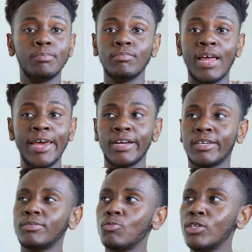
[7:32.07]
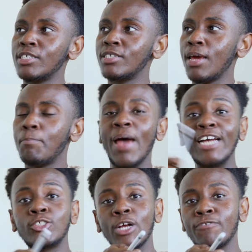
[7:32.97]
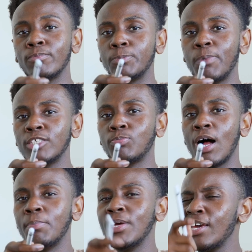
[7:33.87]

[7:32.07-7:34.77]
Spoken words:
Like, what's his name? Patrick from SpongeBob.